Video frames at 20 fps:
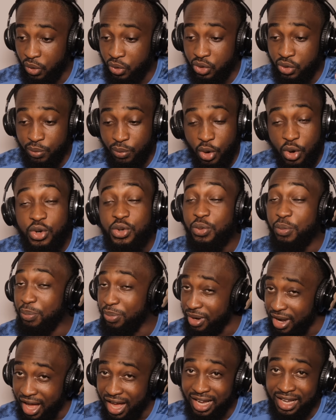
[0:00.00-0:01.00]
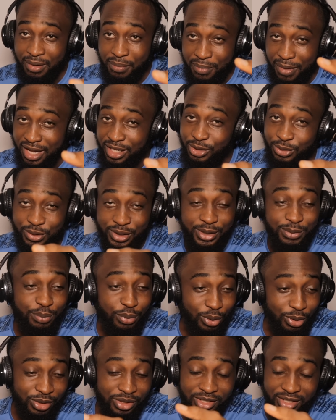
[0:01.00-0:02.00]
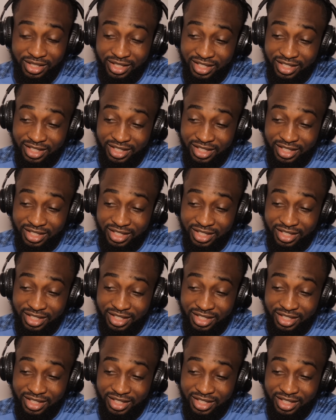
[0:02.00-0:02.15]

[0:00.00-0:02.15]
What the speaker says: Odumodu Black might respond